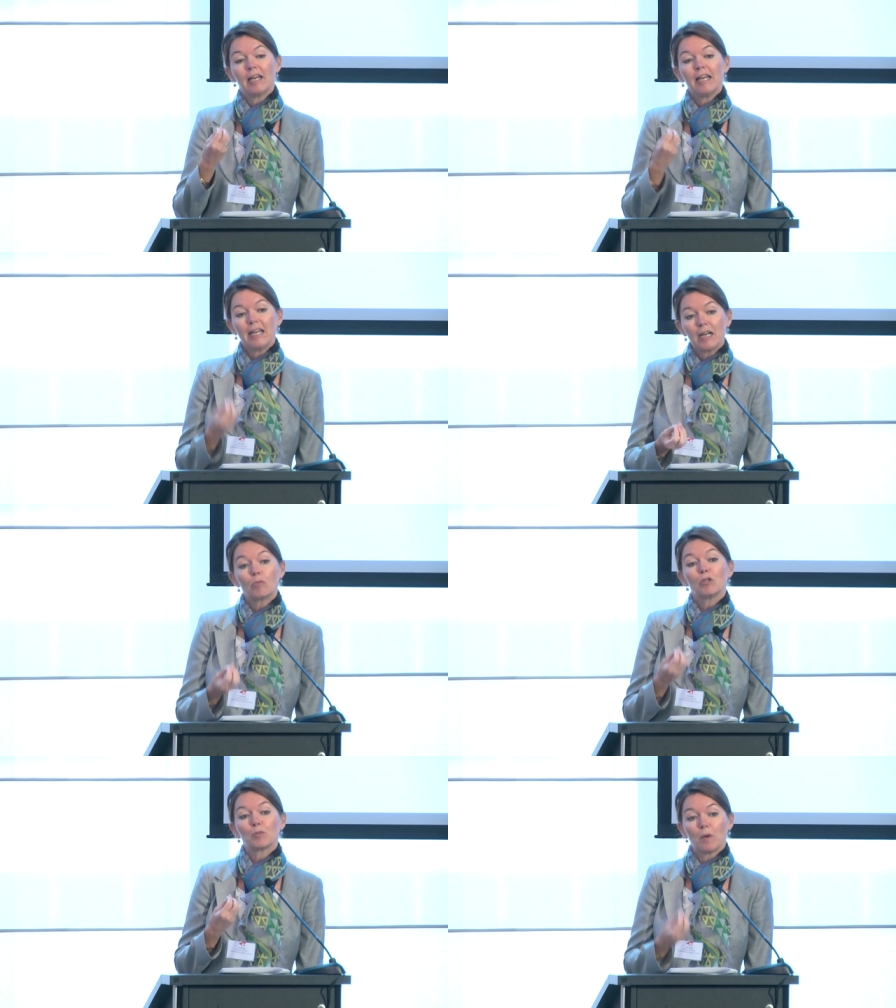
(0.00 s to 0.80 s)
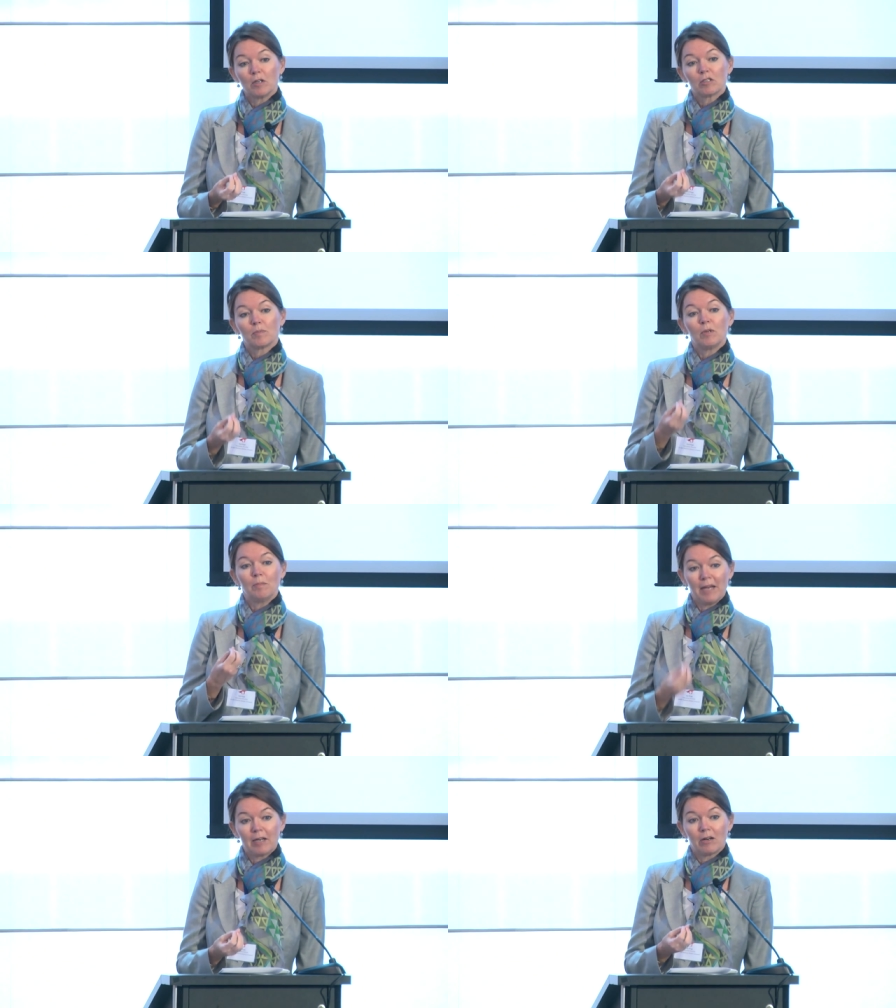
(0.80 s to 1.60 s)
in a responsible
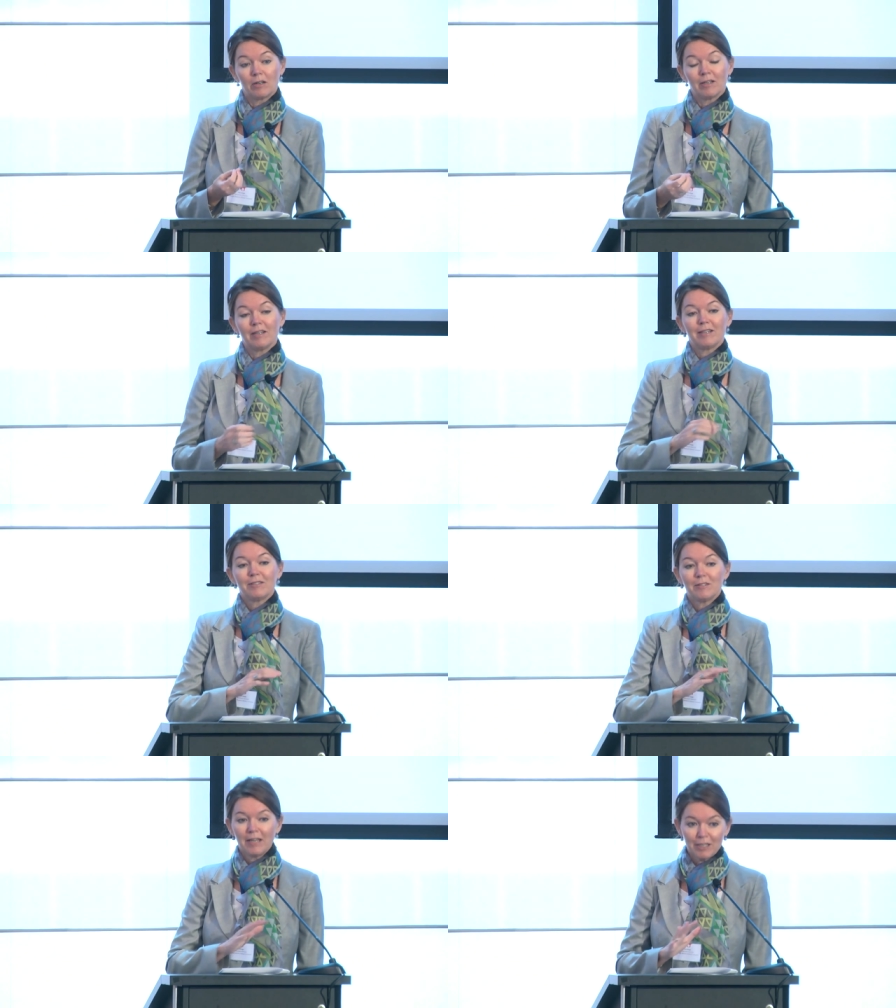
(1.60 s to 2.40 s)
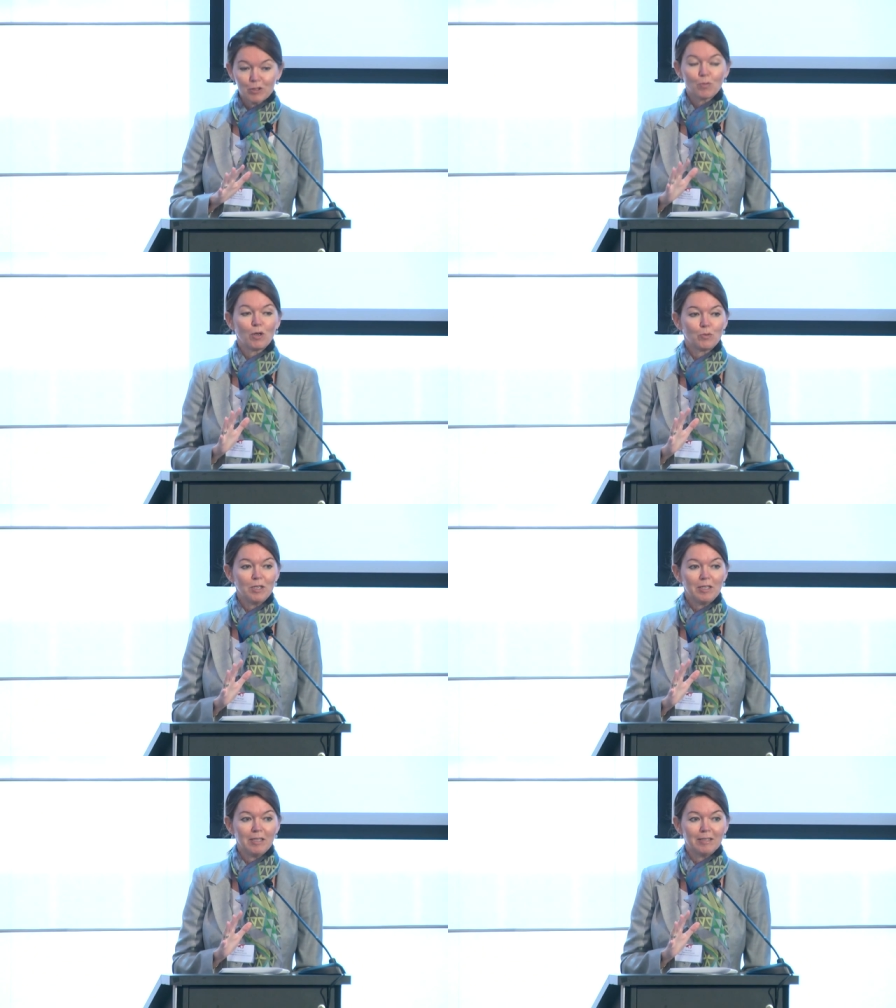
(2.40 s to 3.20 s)
manner. That is what we
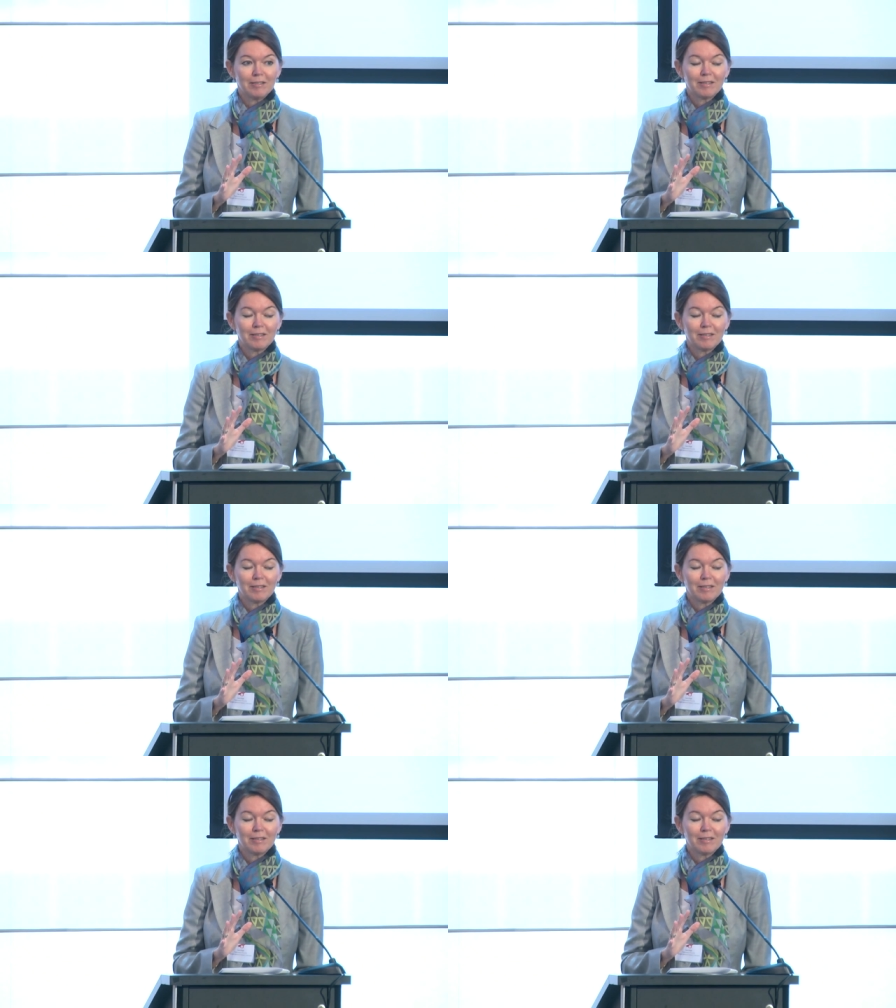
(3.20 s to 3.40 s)
need.